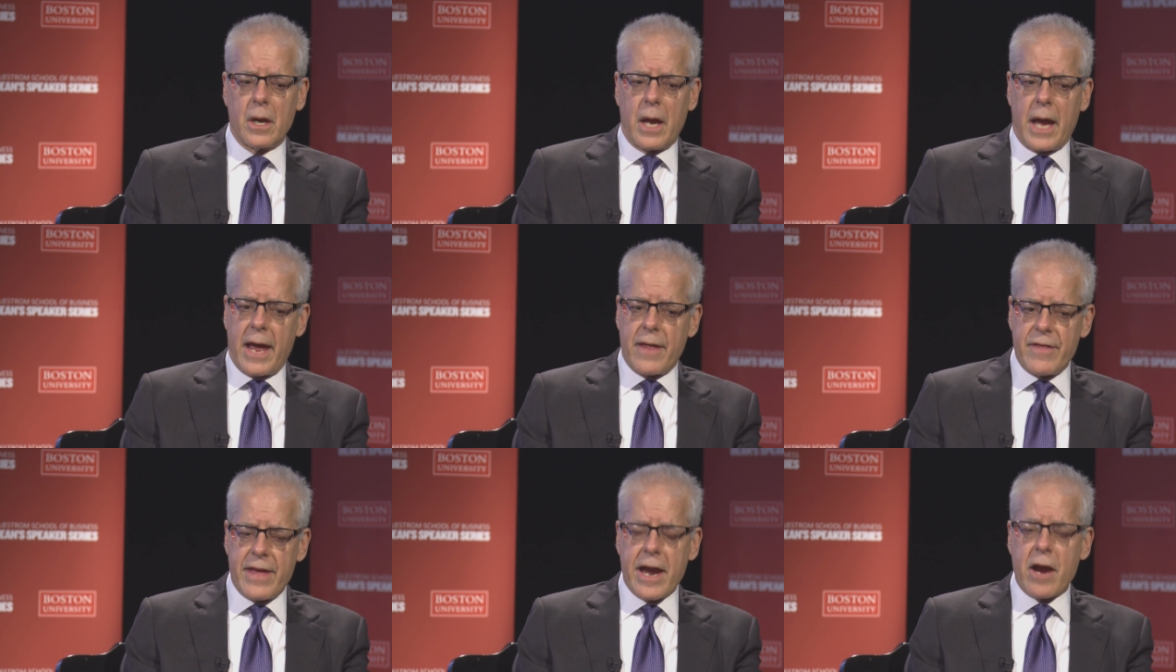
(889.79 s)

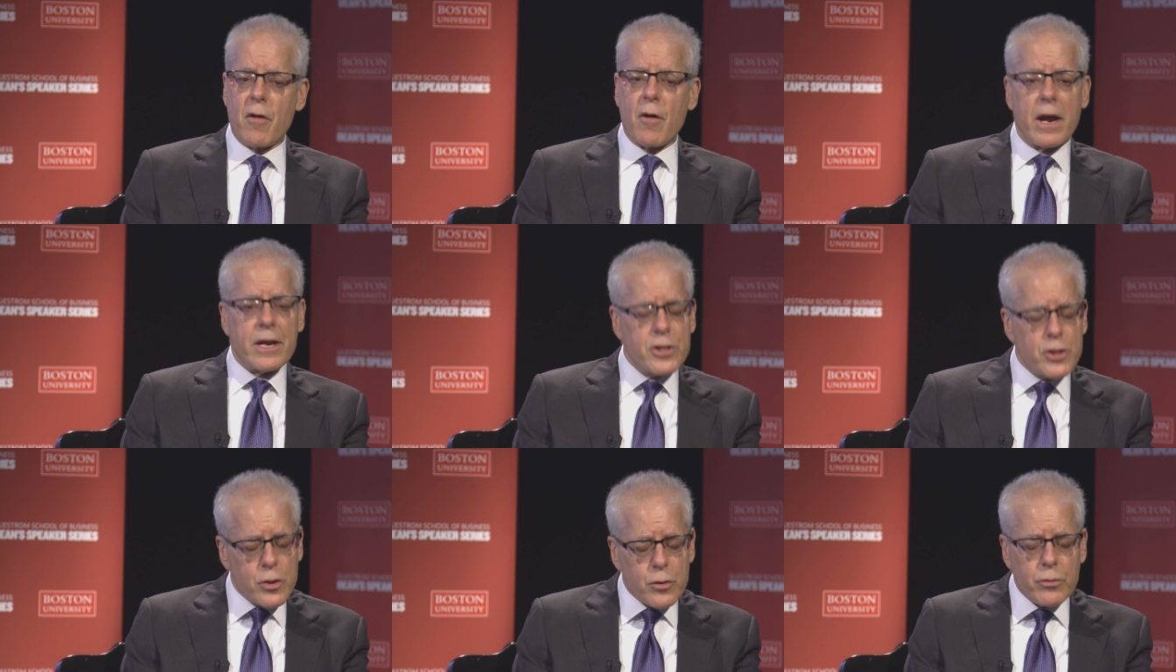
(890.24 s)
and there
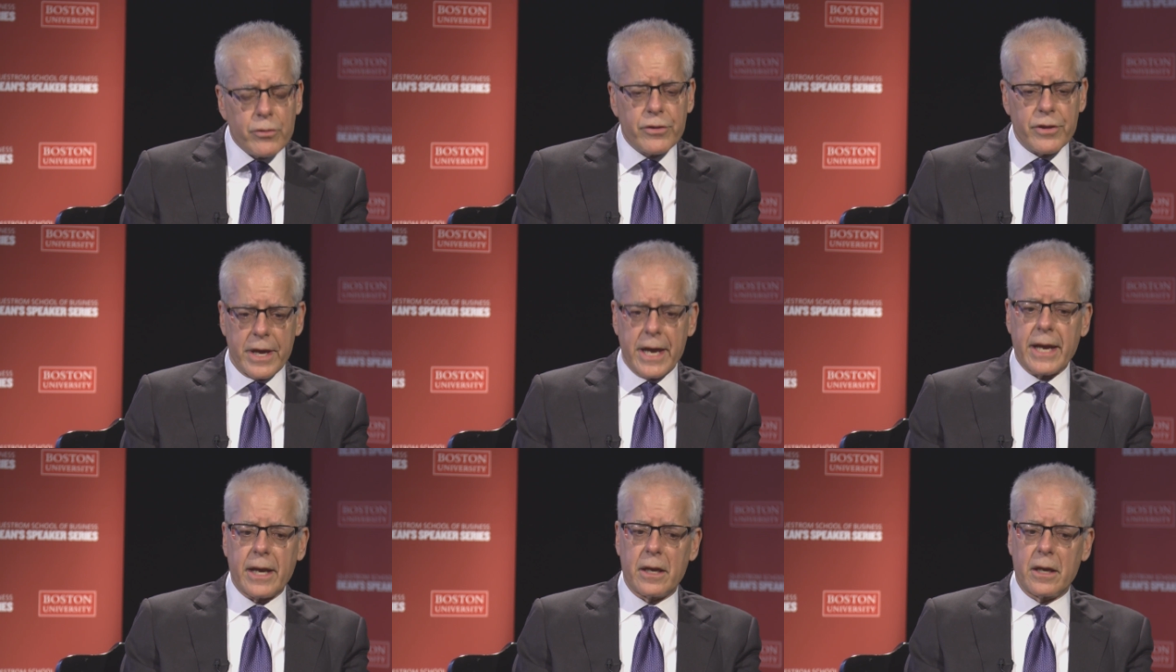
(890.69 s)
I do
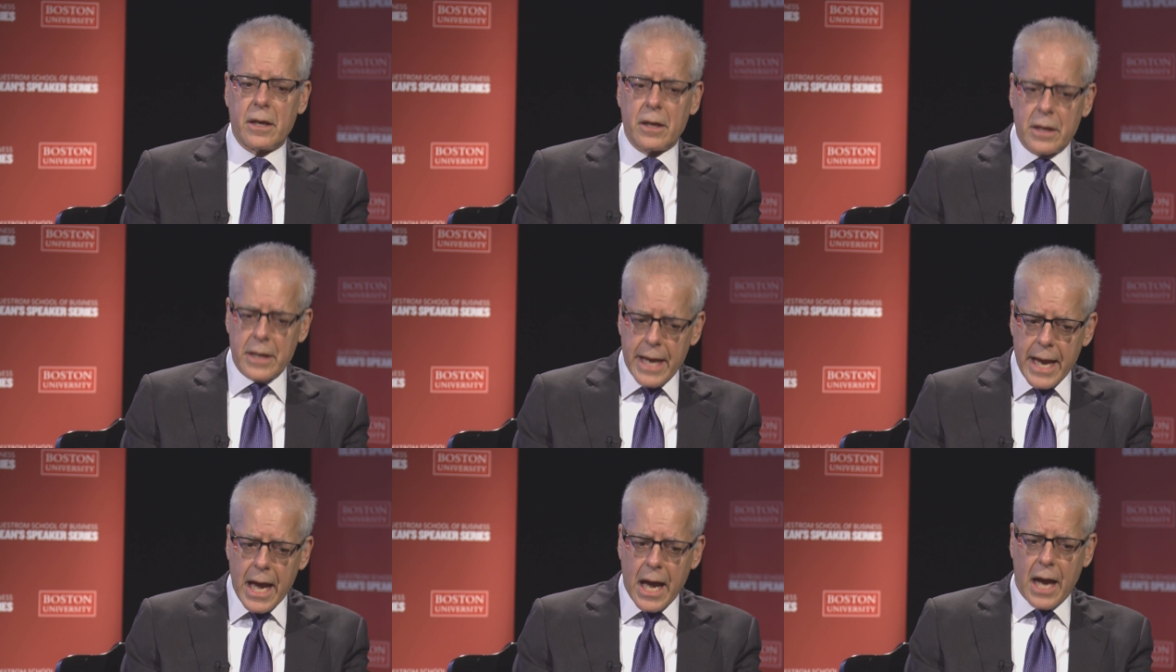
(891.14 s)
think,
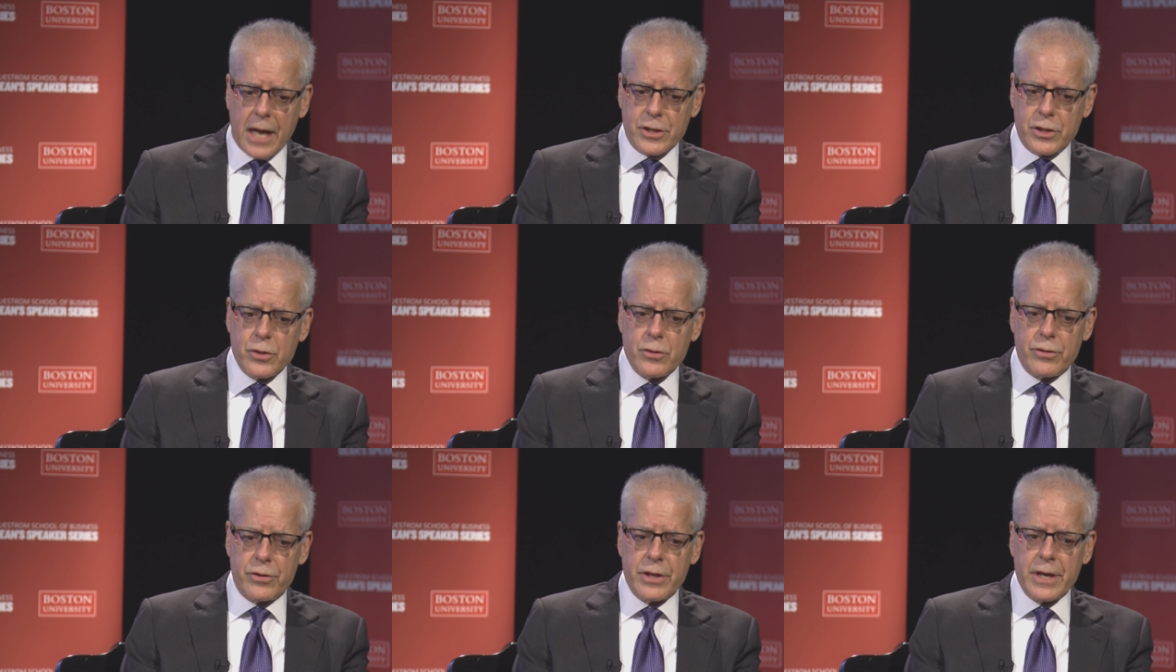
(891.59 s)
yeah, I
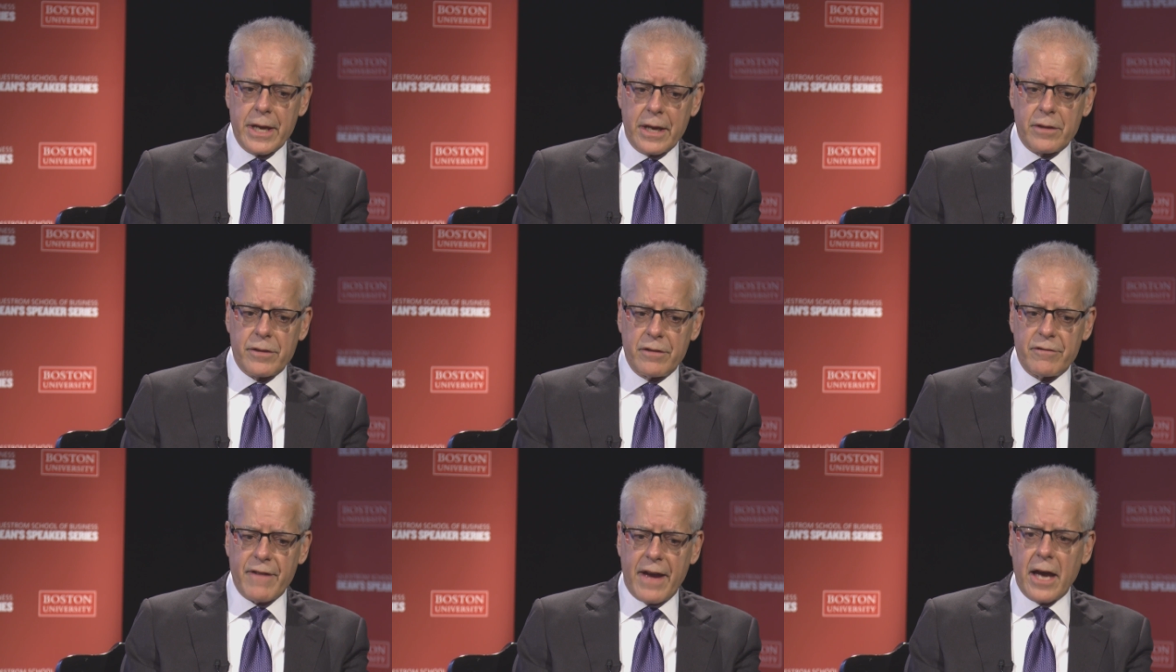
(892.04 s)
do think
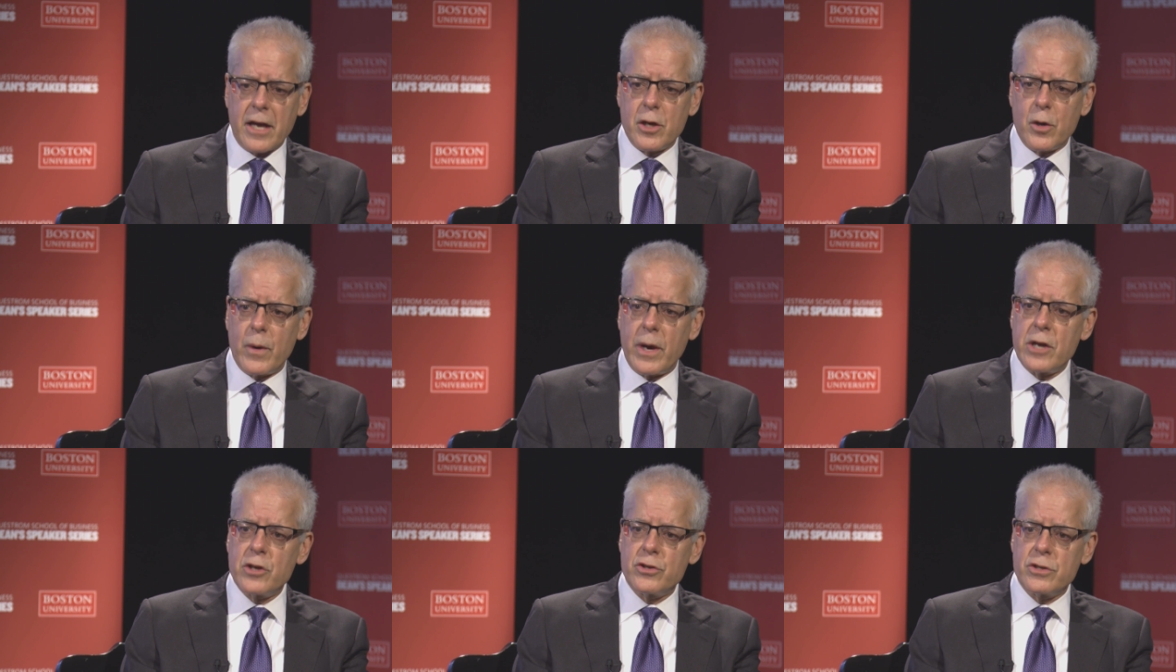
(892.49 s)
that
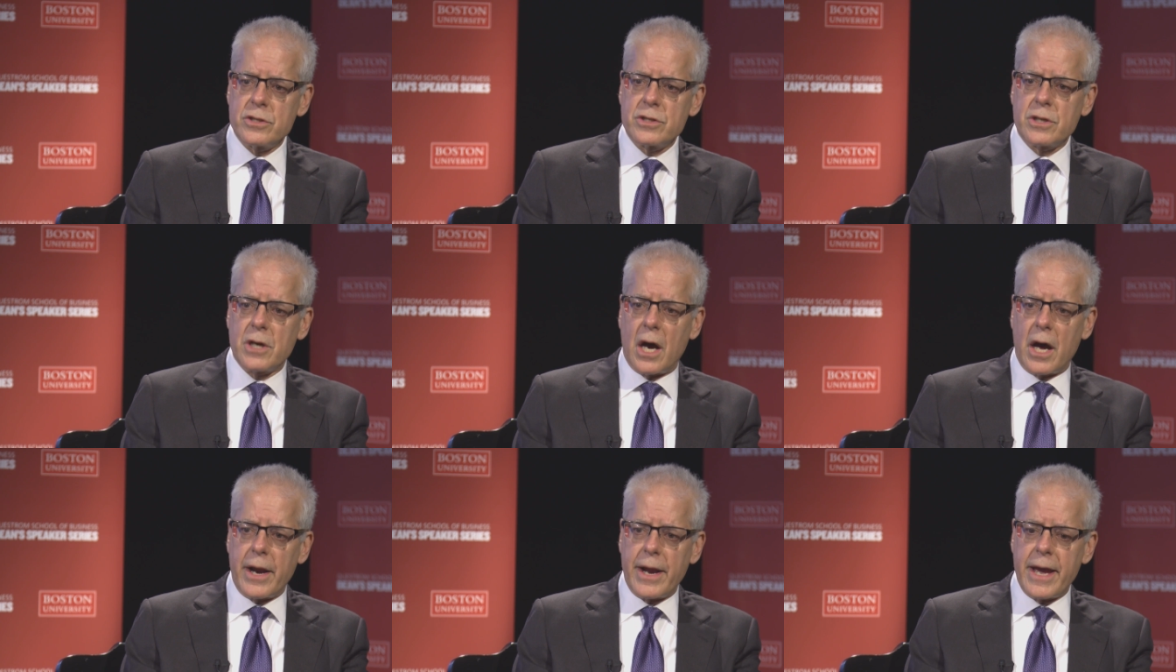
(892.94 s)
valuations
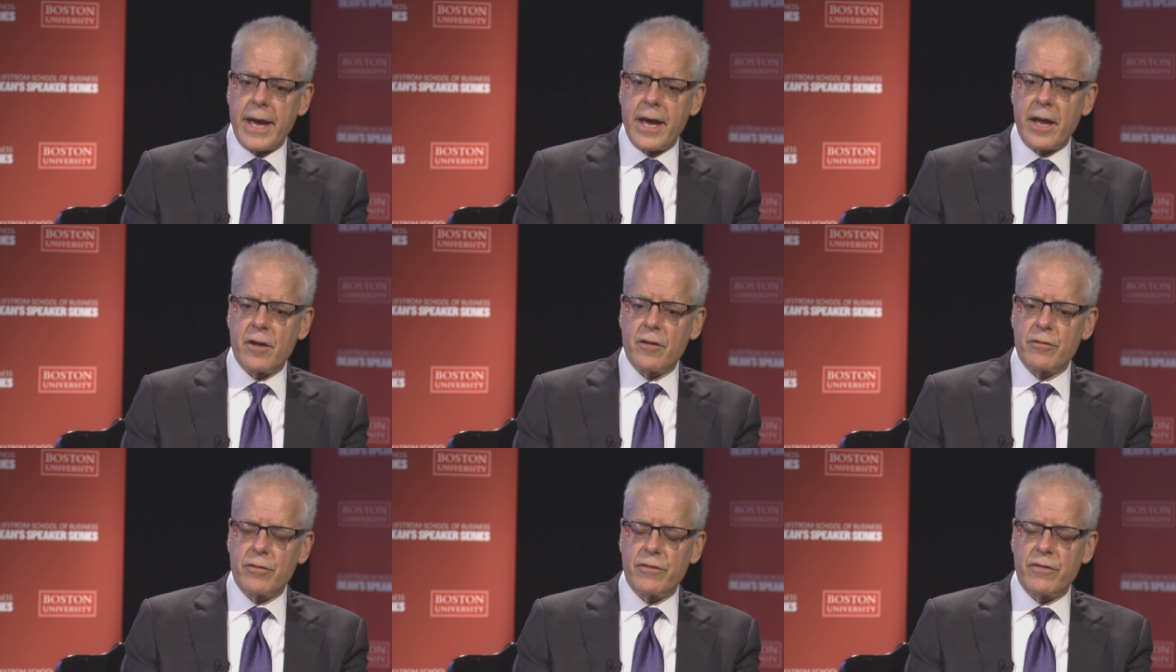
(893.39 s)
got ahead
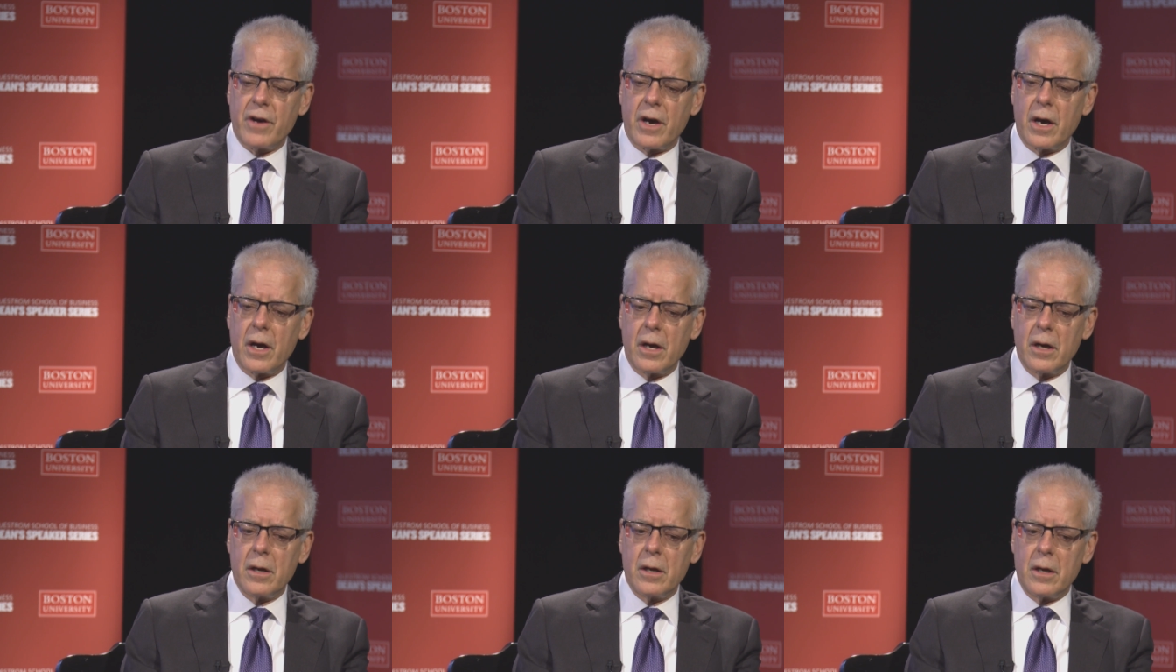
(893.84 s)
of
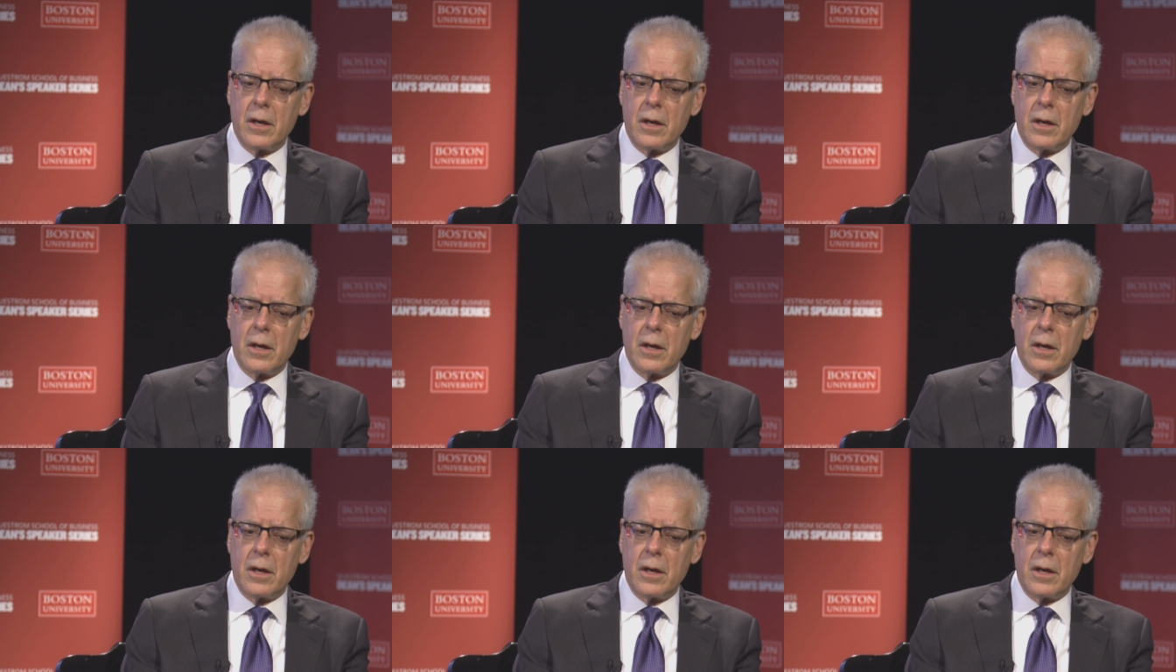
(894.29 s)
uh,